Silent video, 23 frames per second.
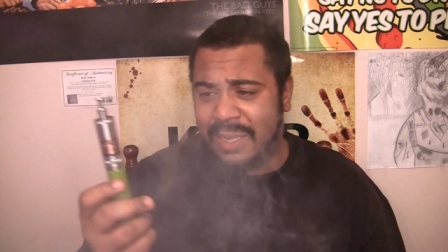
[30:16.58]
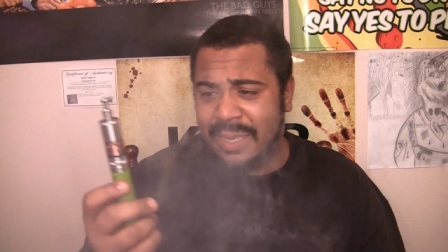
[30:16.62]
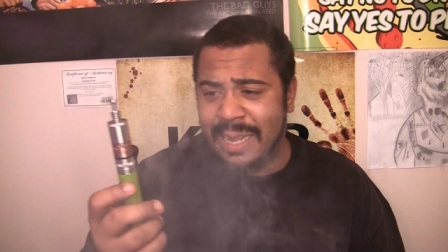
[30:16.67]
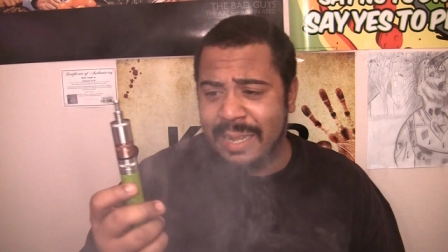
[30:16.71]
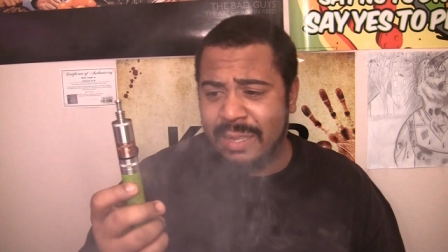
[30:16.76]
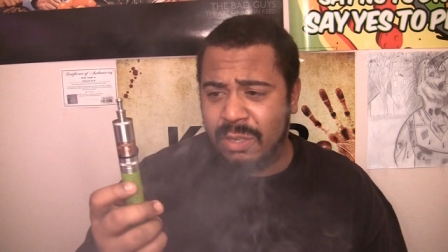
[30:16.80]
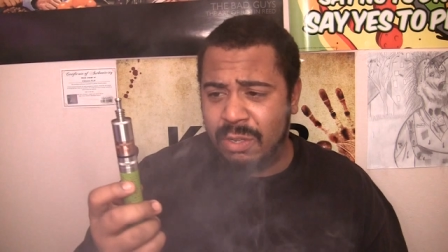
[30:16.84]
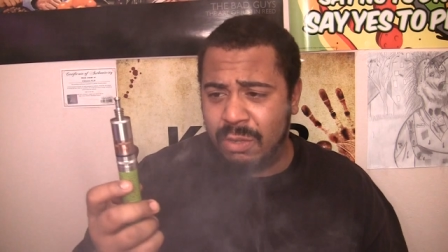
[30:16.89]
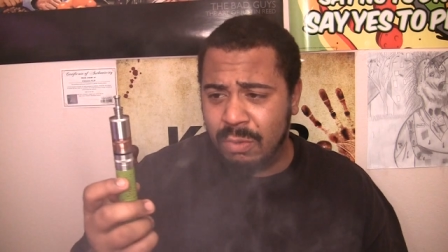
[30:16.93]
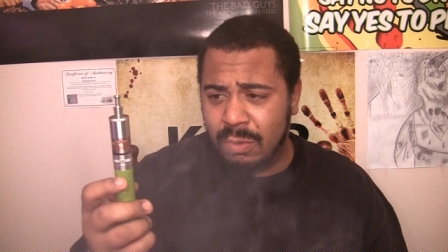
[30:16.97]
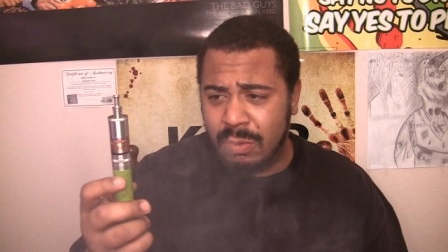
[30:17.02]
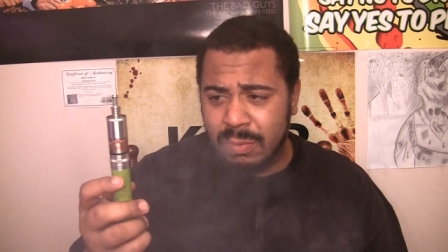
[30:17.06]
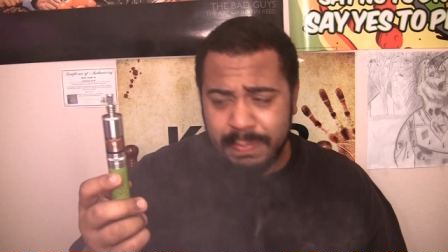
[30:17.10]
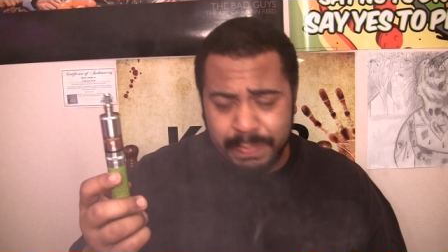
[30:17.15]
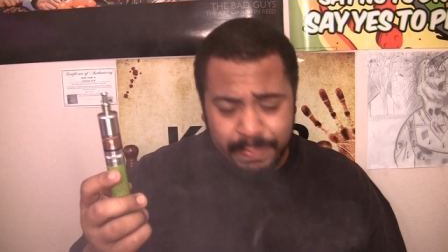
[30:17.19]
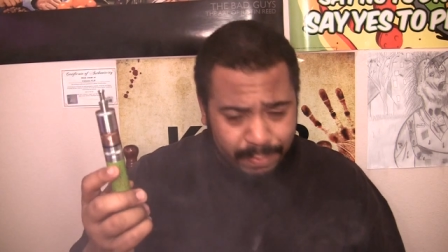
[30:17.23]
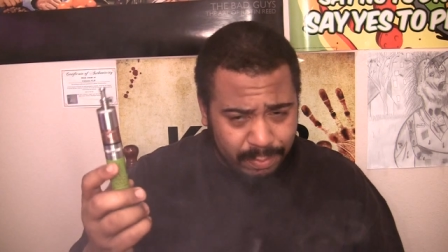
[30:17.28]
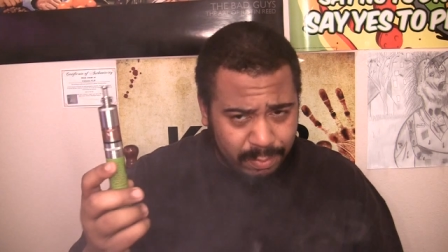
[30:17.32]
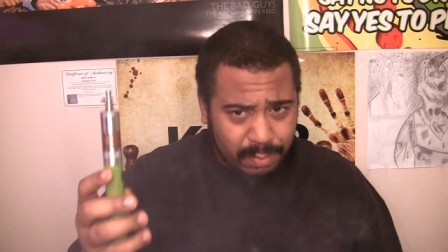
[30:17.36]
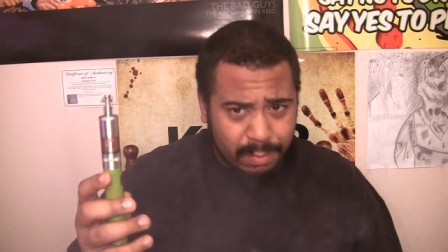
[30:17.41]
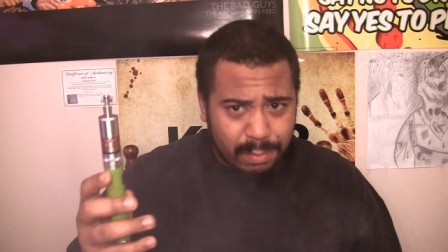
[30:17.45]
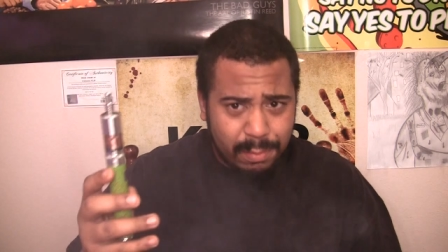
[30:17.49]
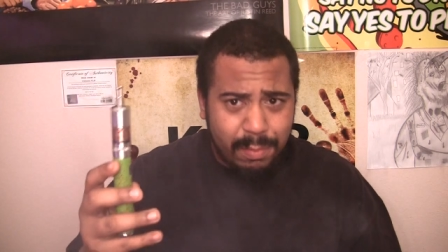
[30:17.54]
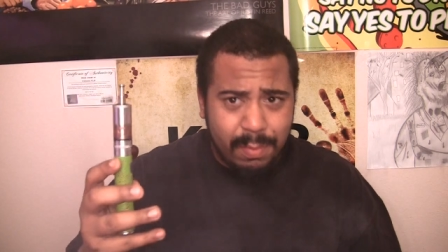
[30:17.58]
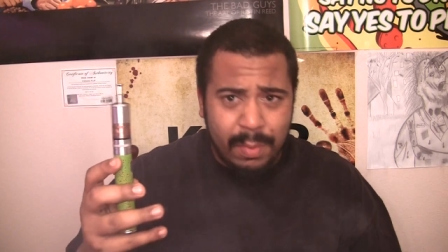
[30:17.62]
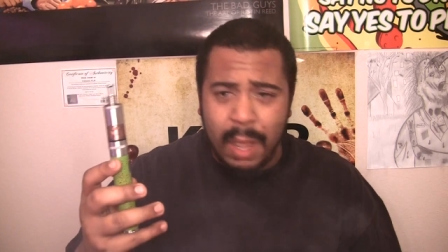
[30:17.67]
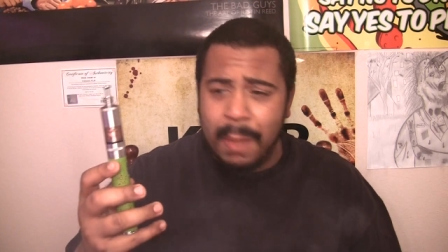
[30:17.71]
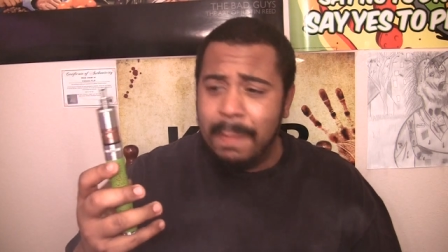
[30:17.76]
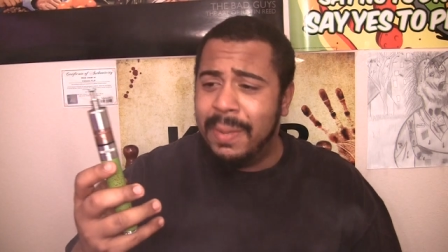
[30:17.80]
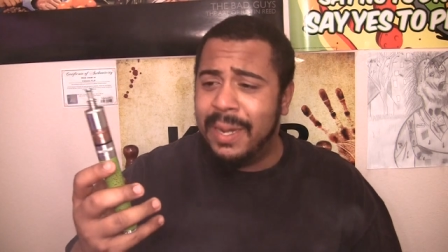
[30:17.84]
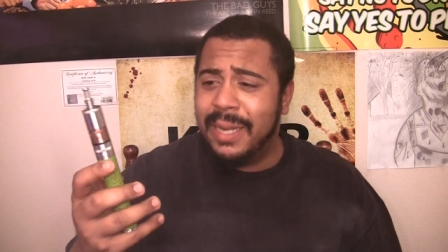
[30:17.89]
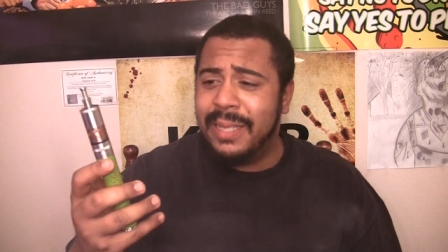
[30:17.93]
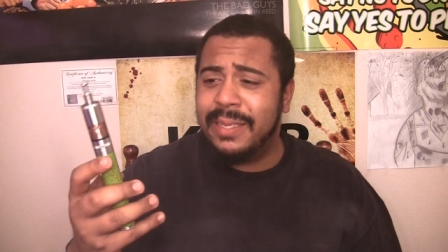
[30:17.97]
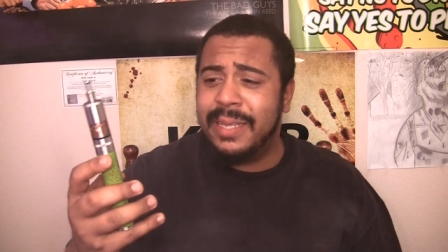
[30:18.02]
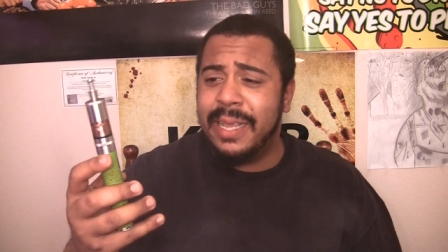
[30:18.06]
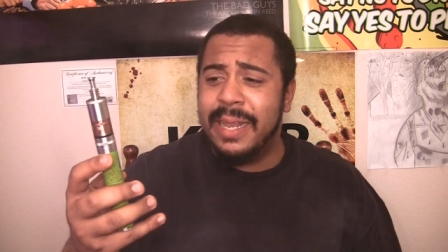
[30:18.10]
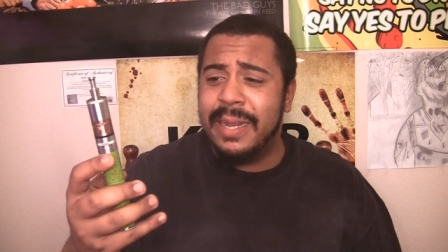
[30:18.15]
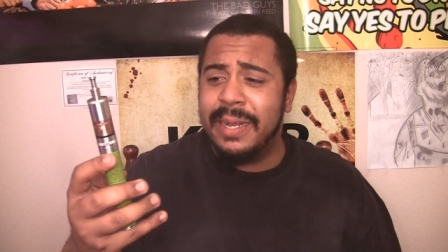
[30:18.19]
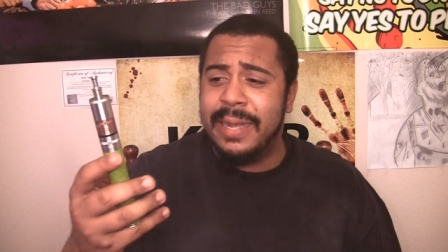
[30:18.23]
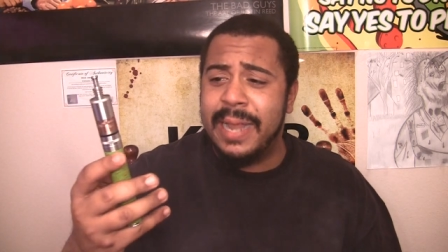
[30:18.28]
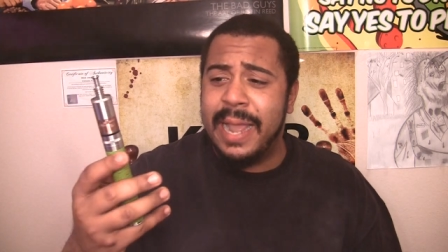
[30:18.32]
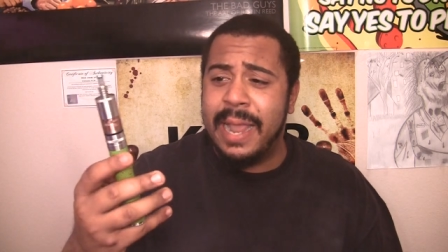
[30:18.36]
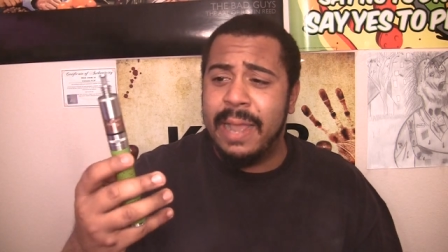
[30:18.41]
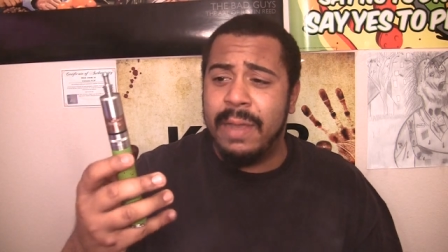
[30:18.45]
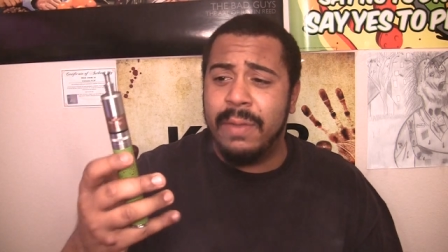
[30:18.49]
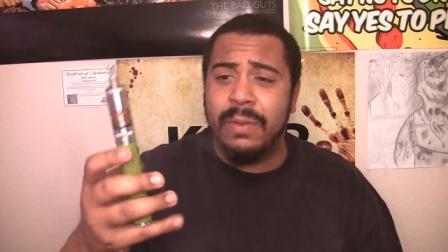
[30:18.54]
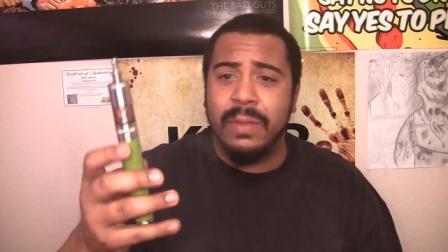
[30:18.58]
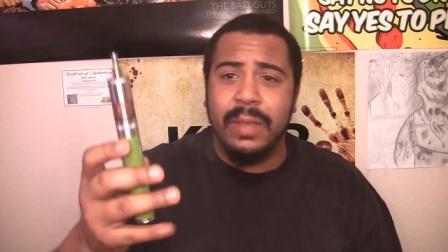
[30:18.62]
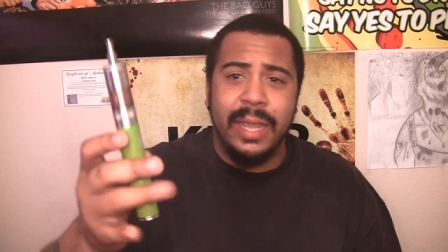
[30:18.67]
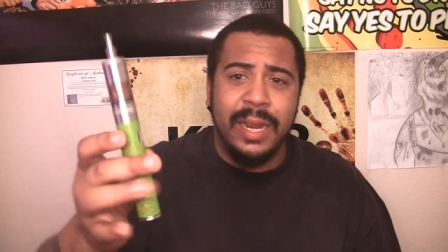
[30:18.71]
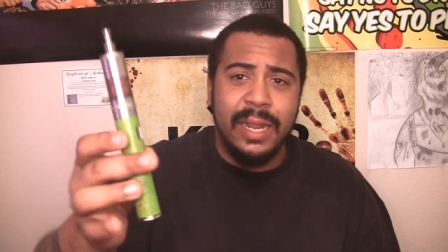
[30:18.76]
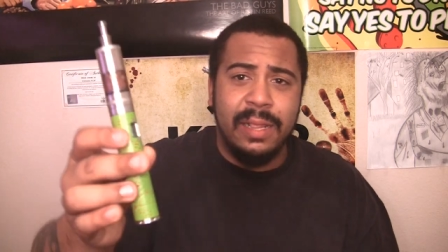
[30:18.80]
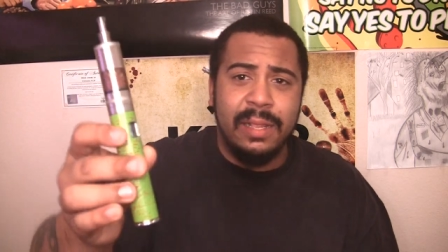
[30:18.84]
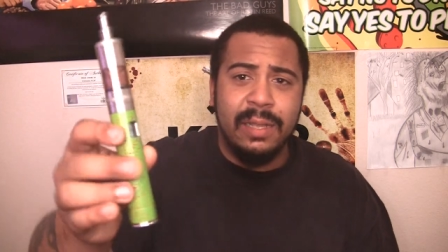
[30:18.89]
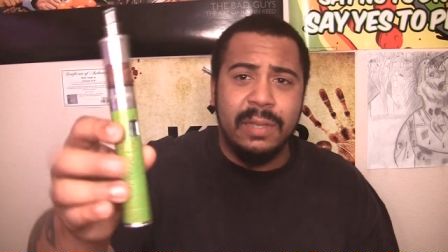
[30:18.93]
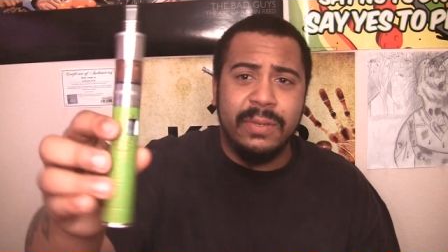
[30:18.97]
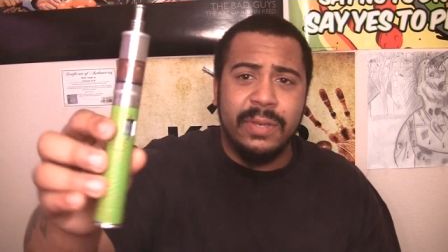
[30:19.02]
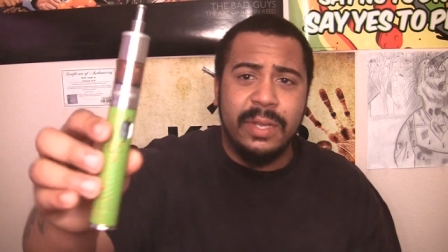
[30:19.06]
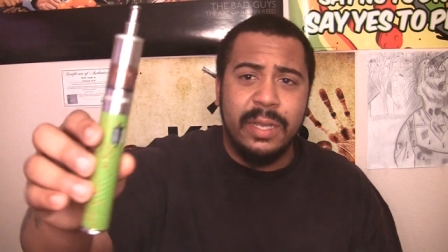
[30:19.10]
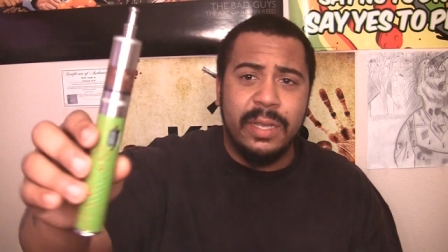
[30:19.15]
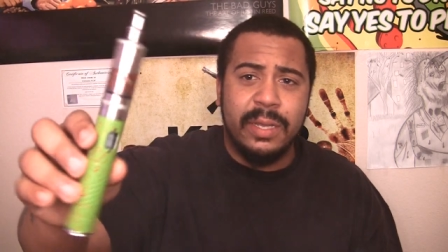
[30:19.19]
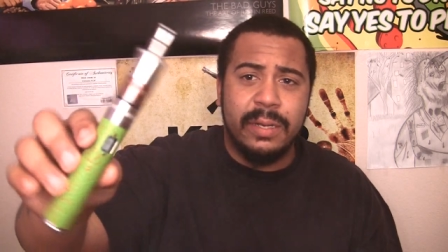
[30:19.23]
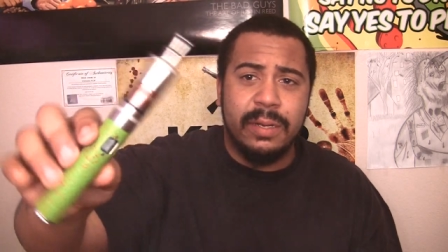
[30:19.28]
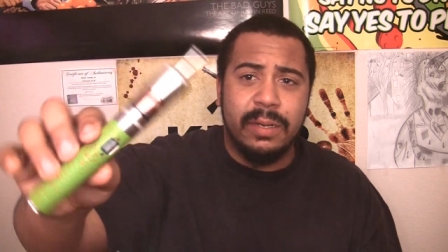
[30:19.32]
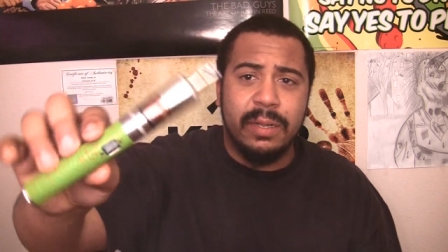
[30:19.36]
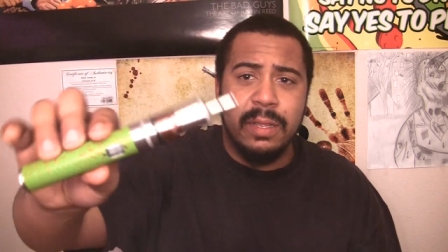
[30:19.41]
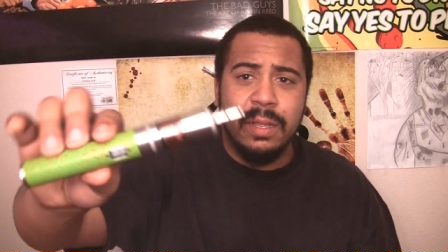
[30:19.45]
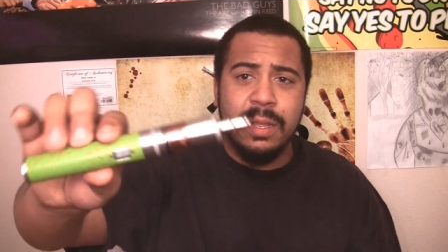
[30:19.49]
set to, but it's getting down, and it looks good.